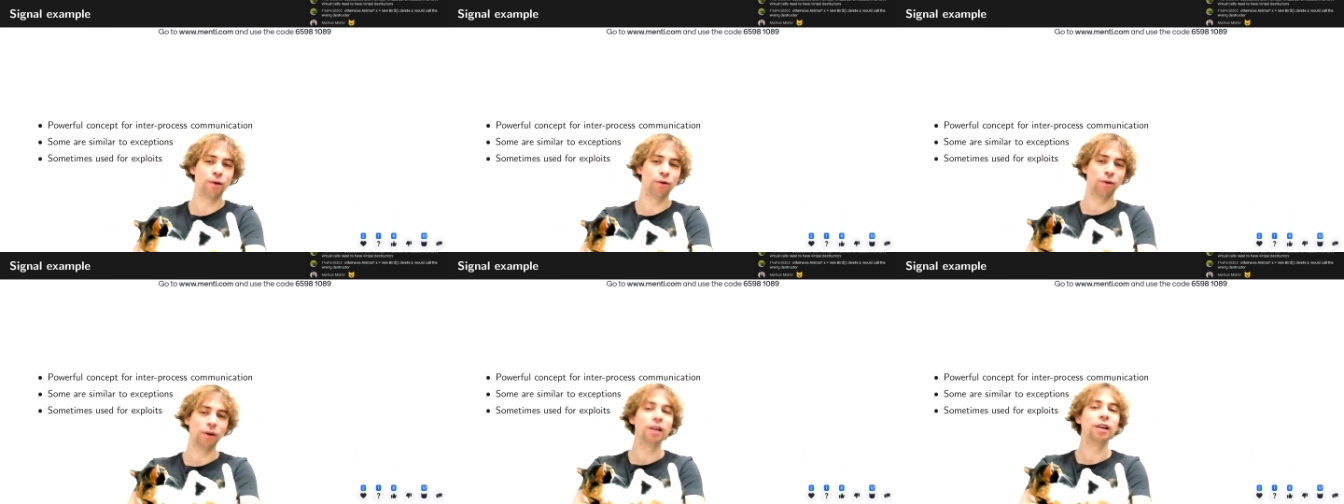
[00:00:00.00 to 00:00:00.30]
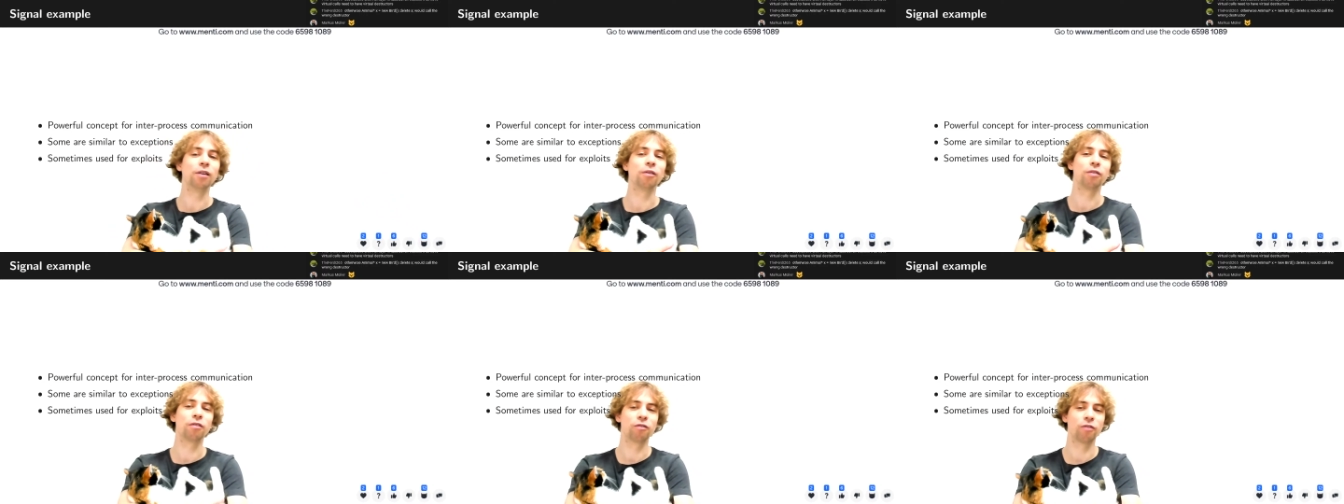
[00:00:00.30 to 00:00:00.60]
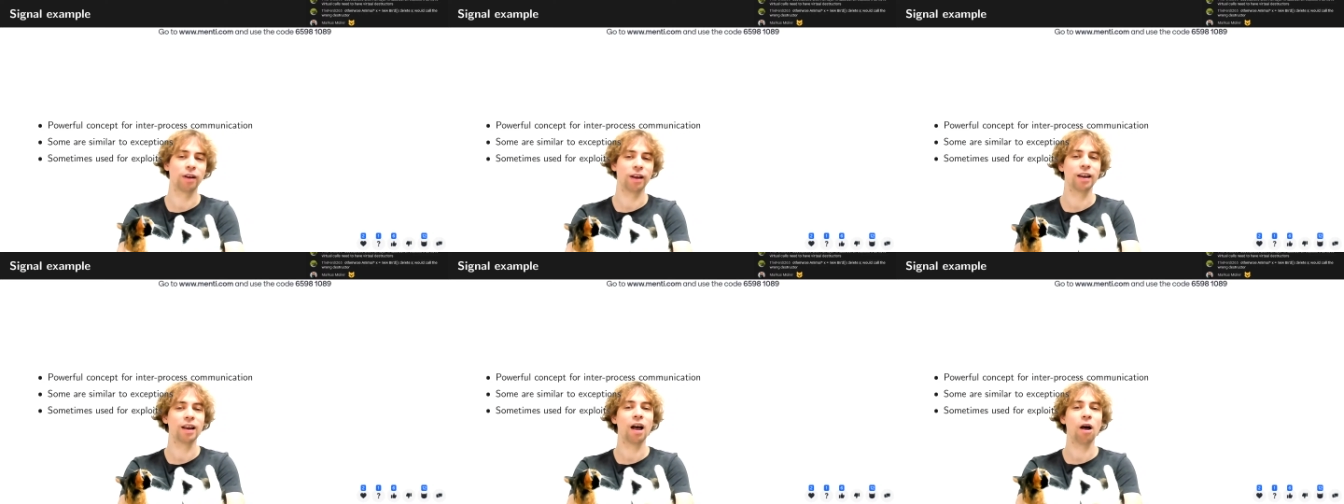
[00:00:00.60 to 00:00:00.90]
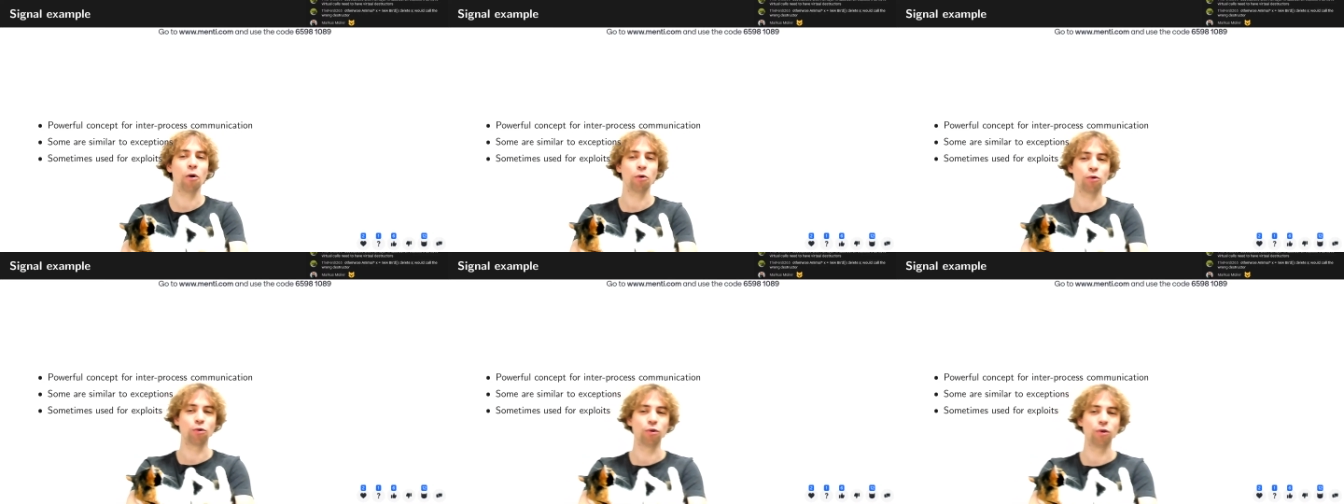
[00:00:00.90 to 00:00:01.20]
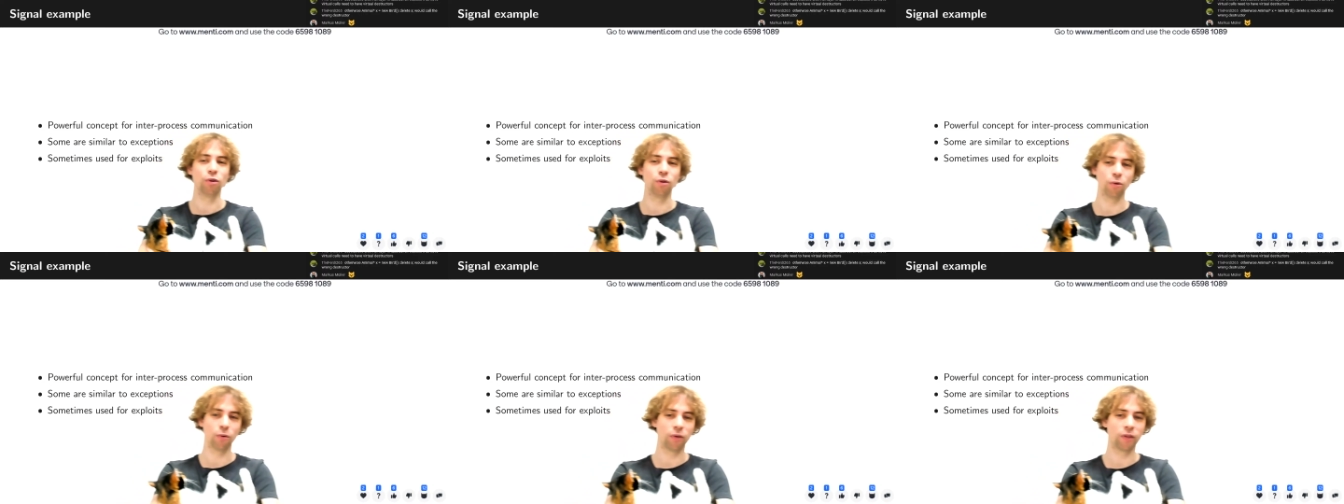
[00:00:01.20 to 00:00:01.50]
to illustrate how to
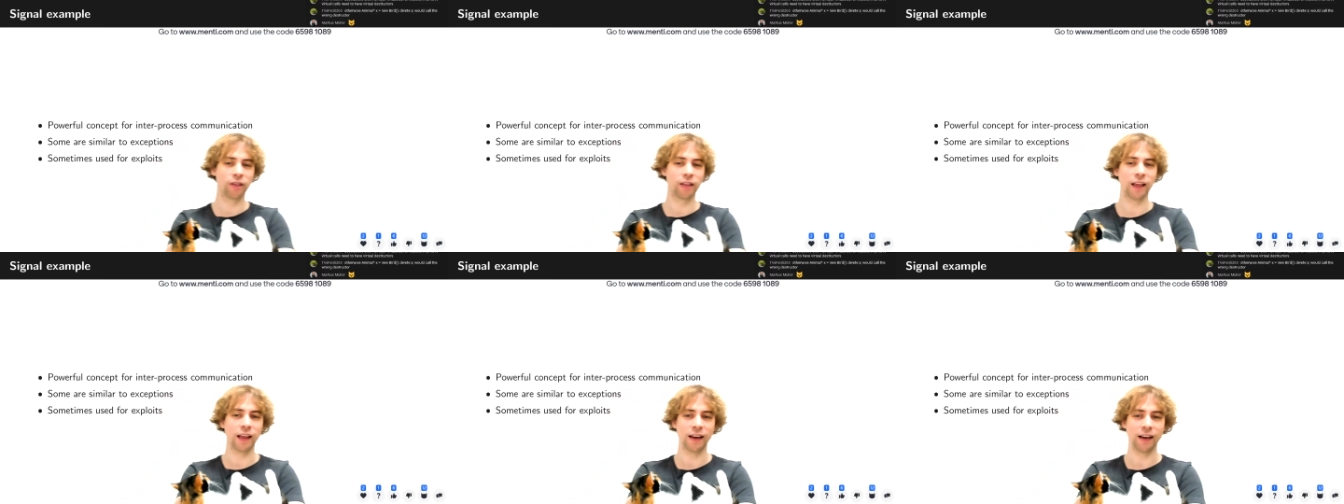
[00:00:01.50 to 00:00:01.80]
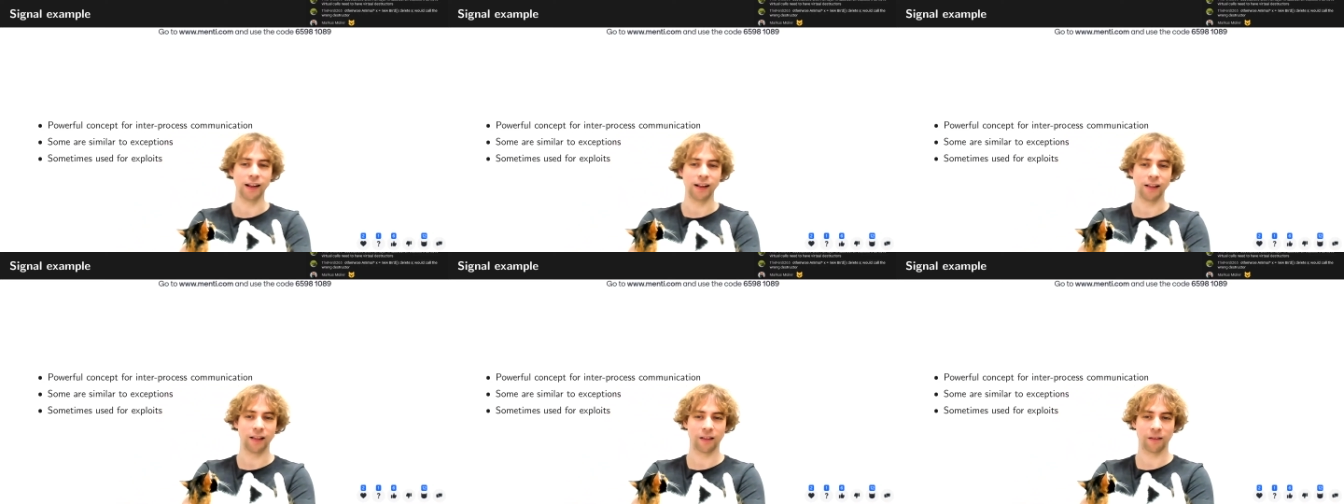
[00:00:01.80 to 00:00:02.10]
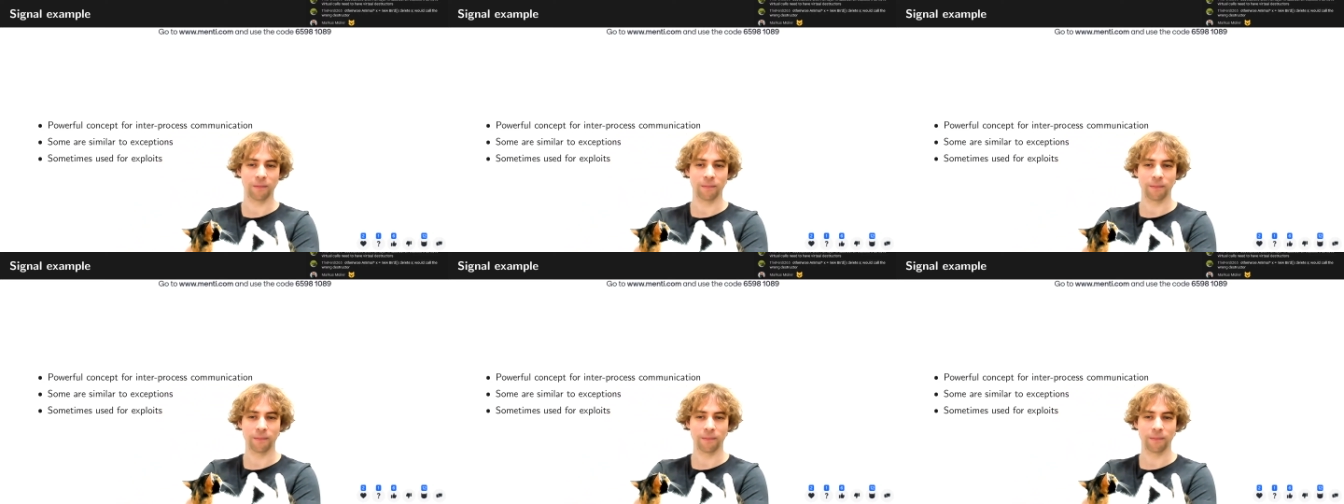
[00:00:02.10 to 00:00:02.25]
use signals.